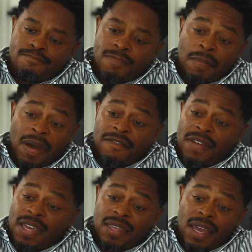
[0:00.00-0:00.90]
my
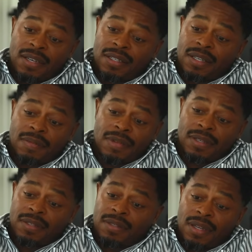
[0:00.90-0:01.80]
faith had to come
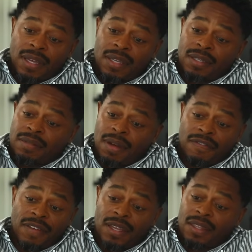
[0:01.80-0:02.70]
in my
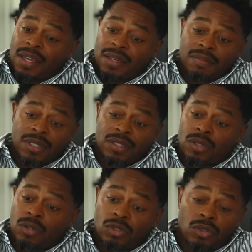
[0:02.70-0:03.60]
faith had to be
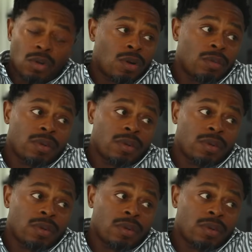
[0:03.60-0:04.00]
so strong,